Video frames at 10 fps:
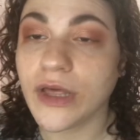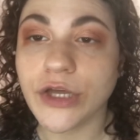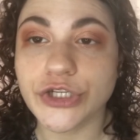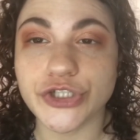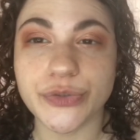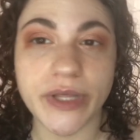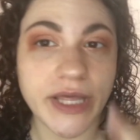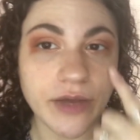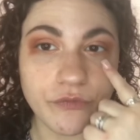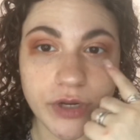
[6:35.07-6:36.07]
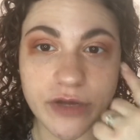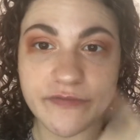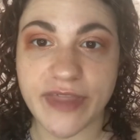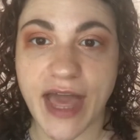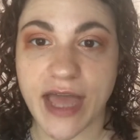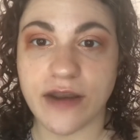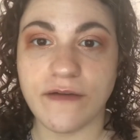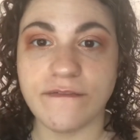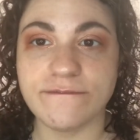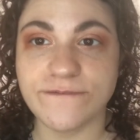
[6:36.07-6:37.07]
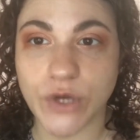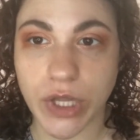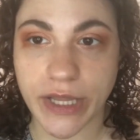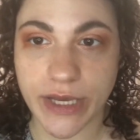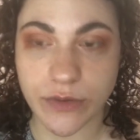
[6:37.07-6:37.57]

just so we can get rid of that fallout.